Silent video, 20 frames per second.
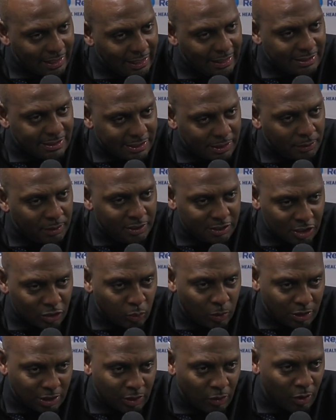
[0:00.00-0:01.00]
as serious as
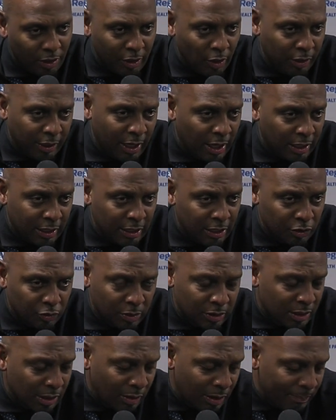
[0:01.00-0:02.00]
what's going on in our
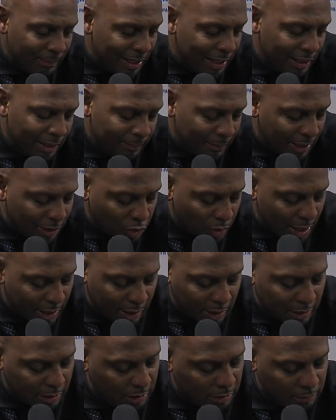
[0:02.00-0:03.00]
country. So I'm not I'm not trying
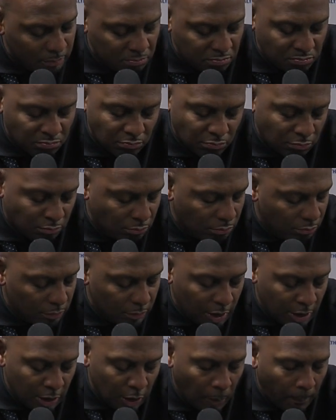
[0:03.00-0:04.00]
to,
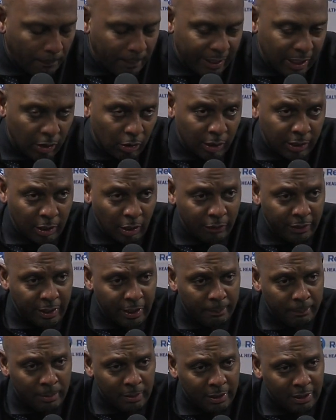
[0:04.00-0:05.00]
you know, parallel
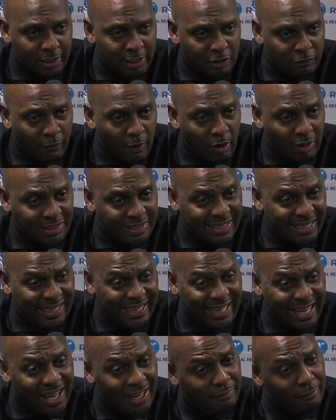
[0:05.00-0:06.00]
that. But as far as
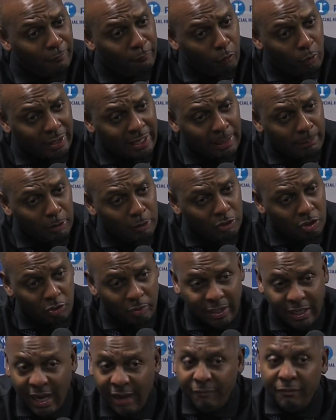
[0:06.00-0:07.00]
getting out of a four game losing
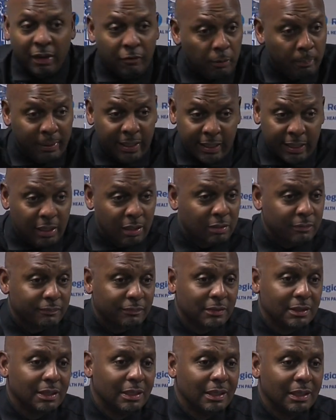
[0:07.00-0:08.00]
streak, I've never been here,
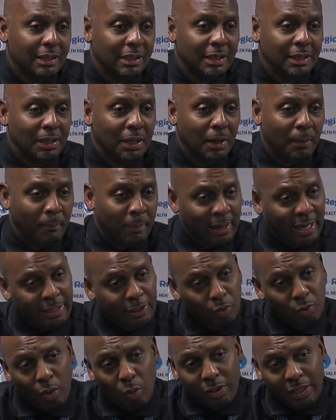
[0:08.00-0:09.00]
but I
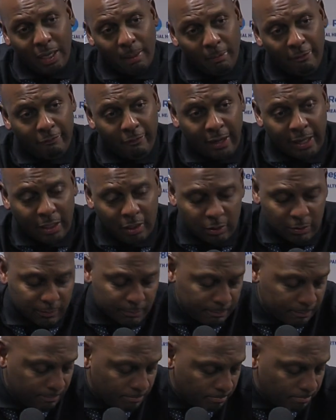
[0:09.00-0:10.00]
do know that I'm a fighter,
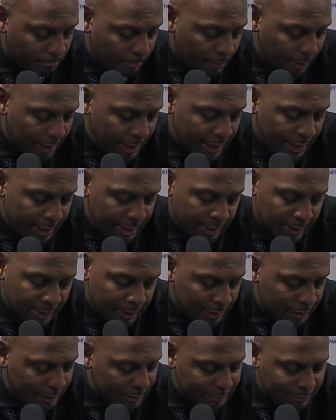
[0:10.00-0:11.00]
and
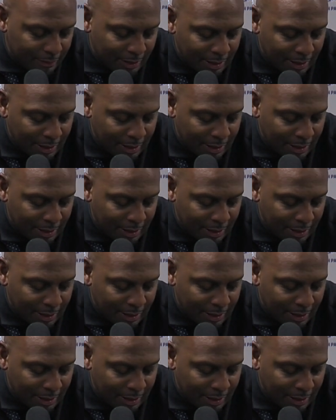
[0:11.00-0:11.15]
uh,